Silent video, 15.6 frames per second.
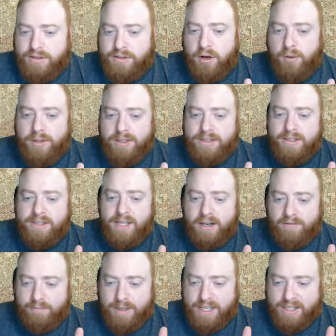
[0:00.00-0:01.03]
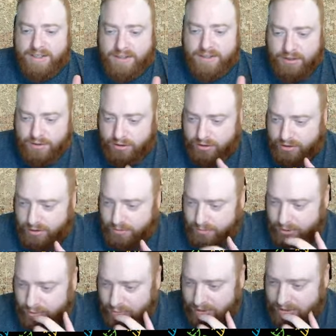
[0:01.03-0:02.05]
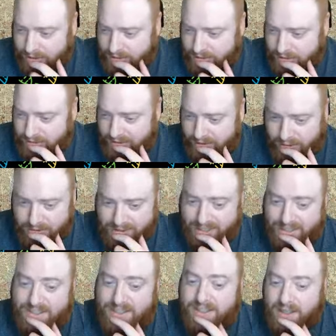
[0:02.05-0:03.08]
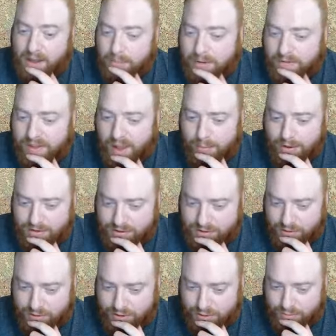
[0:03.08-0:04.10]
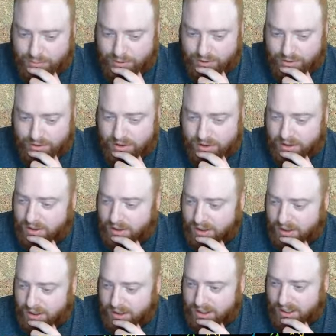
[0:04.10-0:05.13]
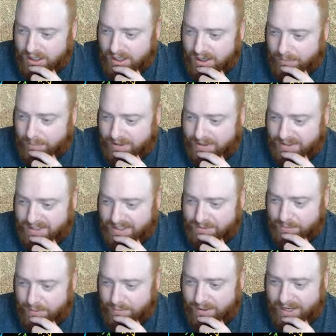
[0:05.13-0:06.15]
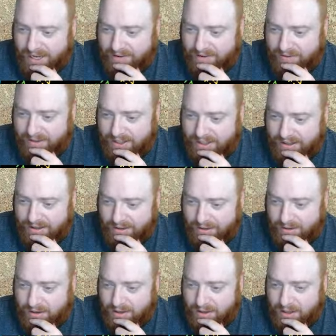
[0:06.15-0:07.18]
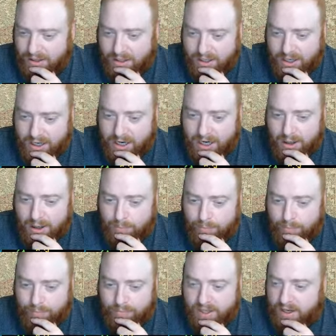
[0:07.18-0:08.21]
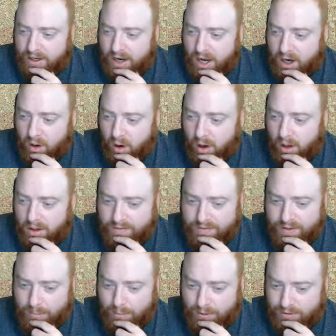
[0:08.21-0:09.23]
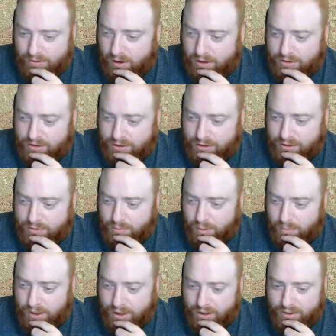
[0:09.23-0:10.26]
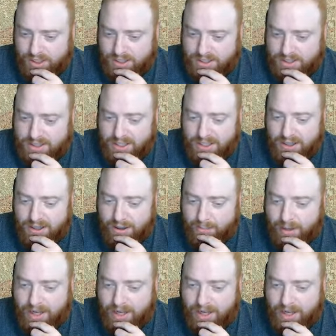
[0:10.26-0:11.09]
So instead of being searchable, which it looks like some of them are searchable uh, because that's what we have here um, not all of them are searchable, but you can see them.